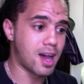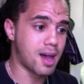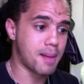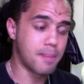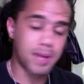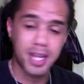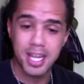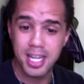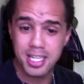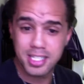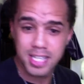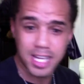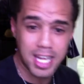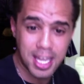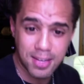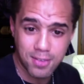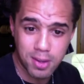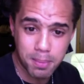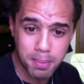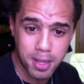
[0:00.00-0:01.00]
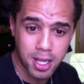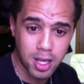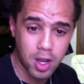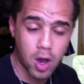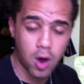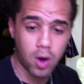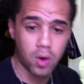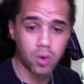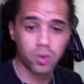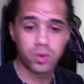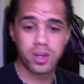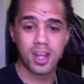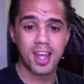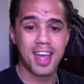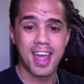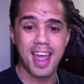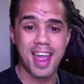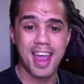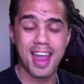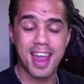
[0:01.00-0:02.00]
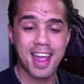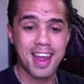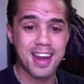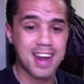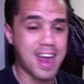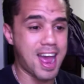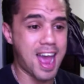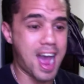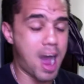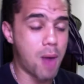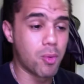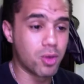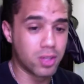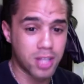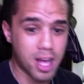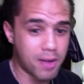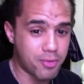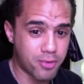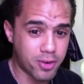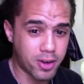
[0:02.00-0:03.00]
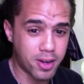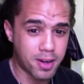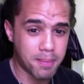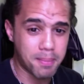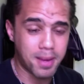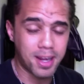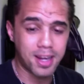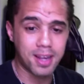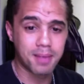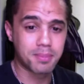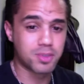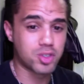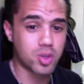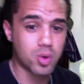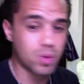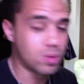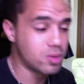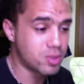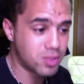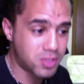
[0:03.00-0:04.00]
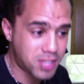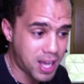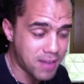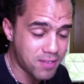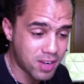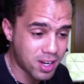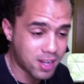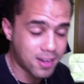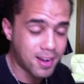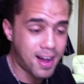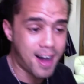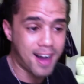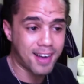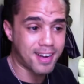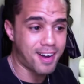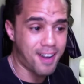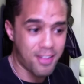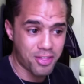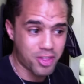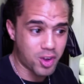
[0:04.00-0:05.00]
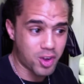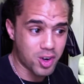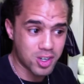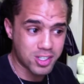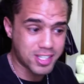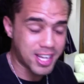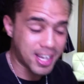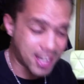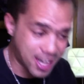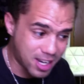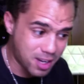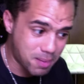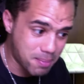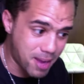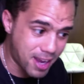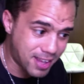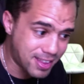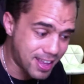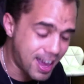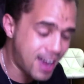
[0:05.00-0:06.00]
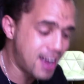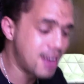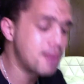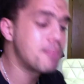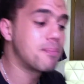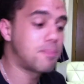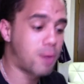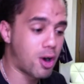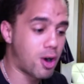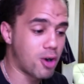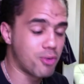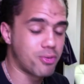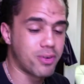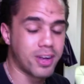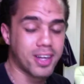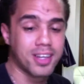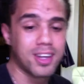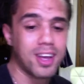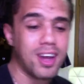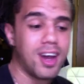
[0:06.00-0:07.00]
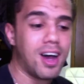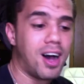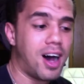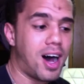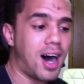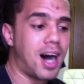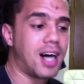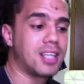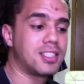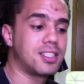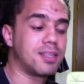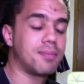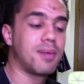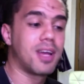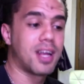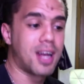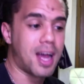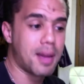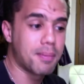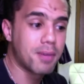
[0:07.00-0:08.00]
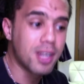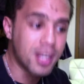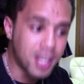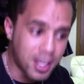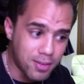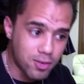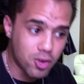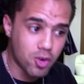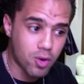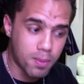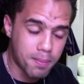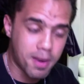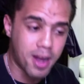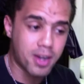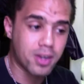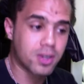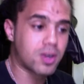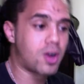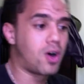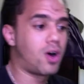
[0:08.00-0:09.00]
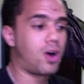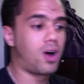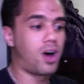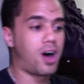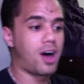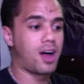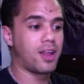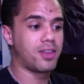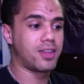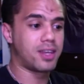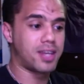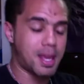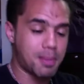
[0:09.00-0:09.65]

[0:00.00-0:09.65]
He is an EVP Gold, and I would love for you to meet him. So 7 o'clock on Thursday. Can you make that? Perfect. Awesome. And I'm going to give you a reminder call on the day